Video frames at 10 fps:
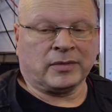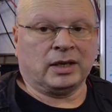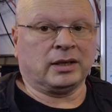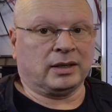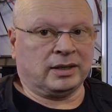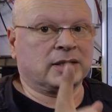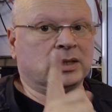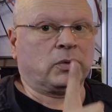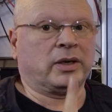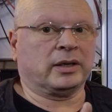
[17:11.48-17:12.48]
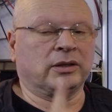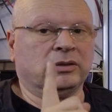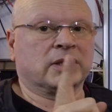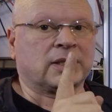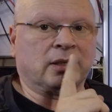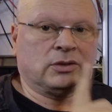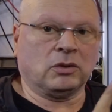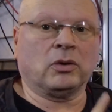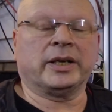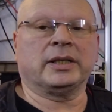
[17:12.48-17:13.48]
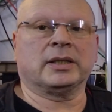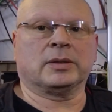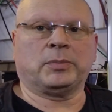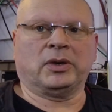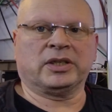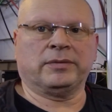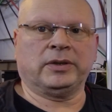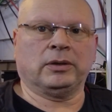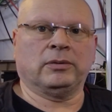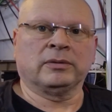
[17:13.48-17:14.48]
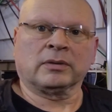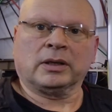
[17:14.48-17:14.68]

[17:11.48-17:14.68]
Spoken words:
And this is where I can understand Dawkins' point of view.